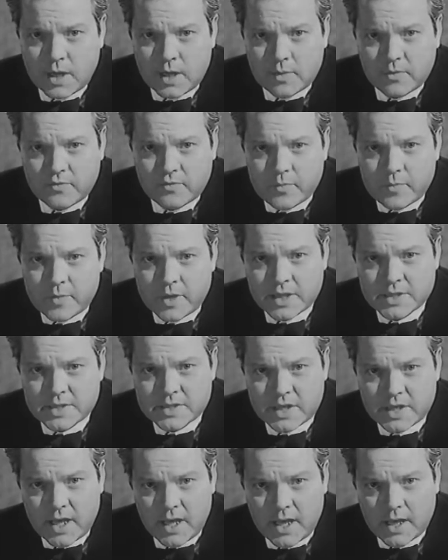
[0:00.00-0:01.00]
of a man's
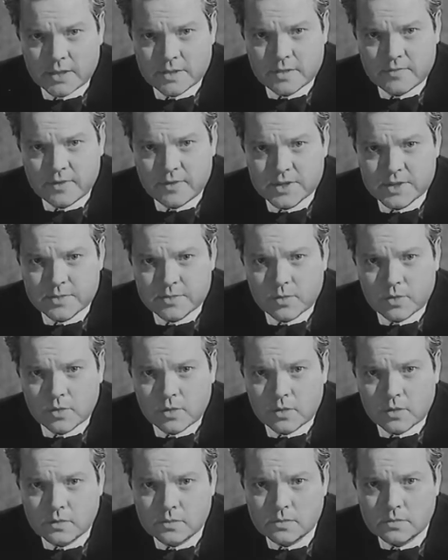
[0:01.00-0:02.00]
hand, very
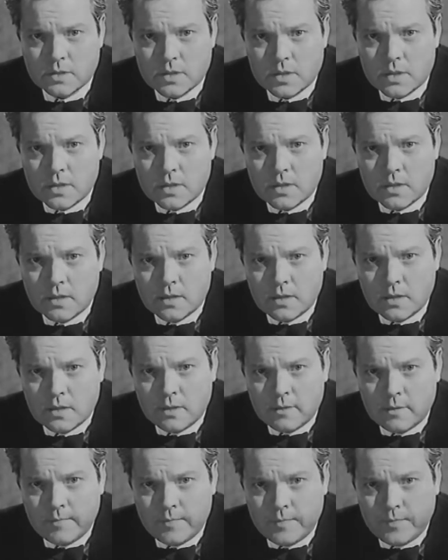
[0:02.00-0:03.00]
small.
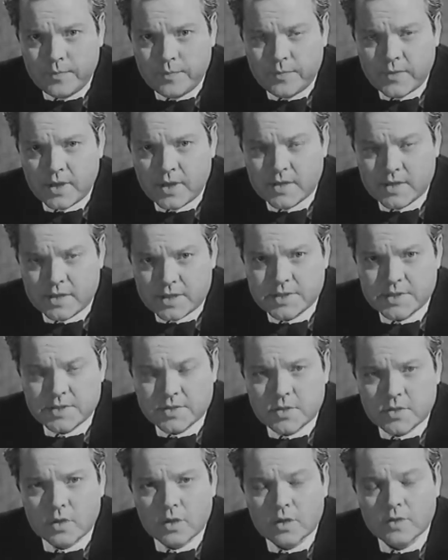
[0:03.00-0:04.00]
And this is
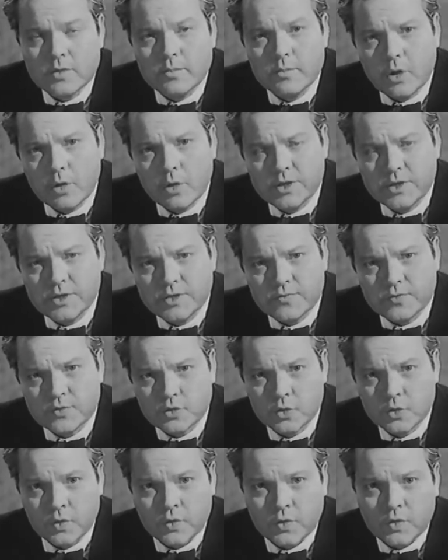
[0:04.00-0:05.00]
called the moment of
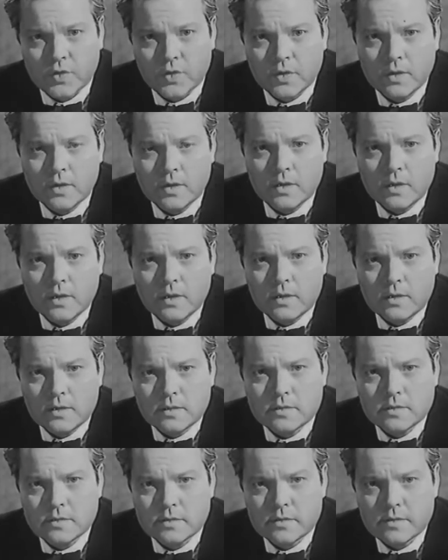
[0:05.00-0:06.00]
truth,
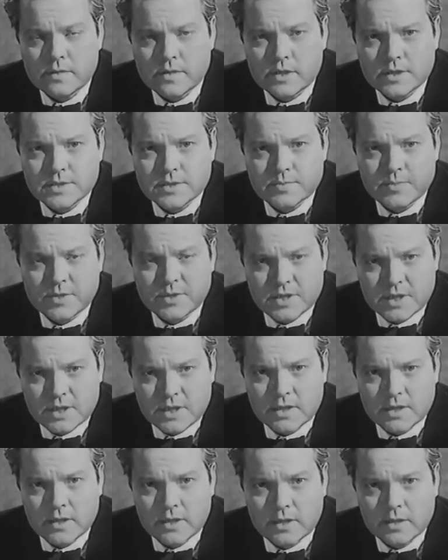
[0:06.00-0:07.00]
this
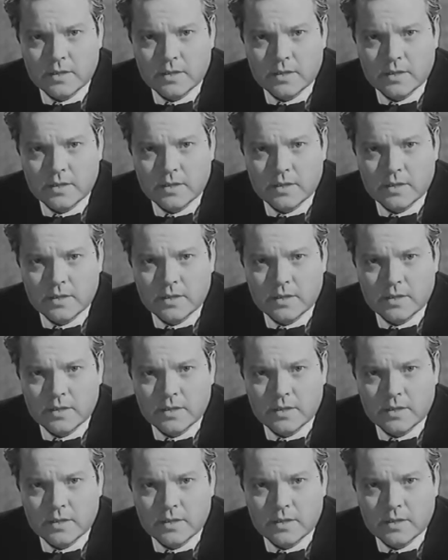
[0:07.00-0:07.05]
particular